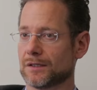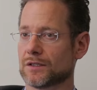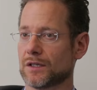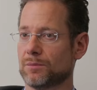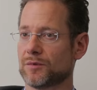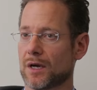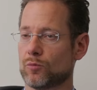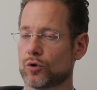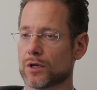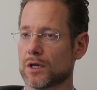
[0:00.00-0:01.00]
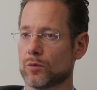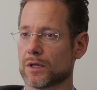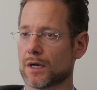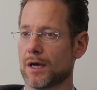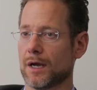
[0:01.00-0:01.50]
at the same time working with
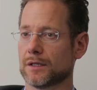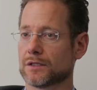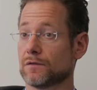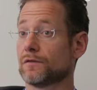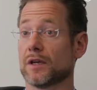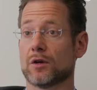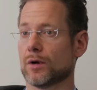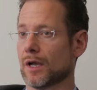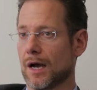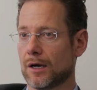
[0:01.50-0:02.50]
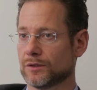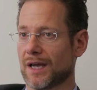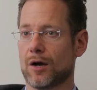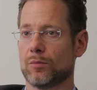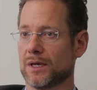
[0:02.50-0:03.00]
clients and figuring out
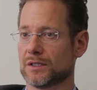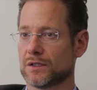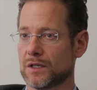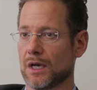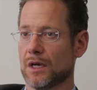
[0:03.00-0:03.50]
how best